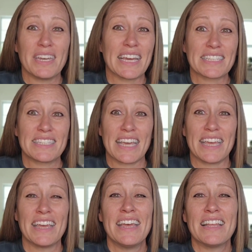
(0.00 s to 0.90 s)
the next
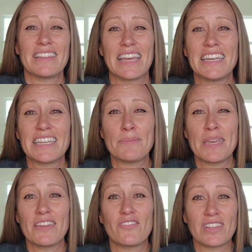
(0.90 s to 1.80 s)
day, landing
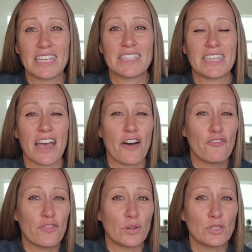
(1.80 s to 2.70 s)
me in Valencia a
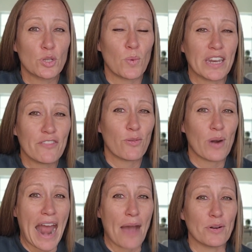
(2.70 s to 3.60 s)
full
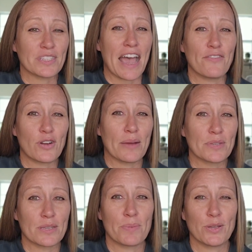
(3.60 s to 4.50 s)
24 hours after I
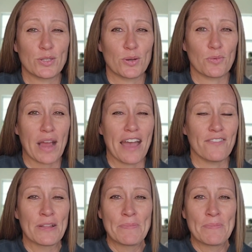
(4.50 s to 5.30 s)
was supposed to arrive.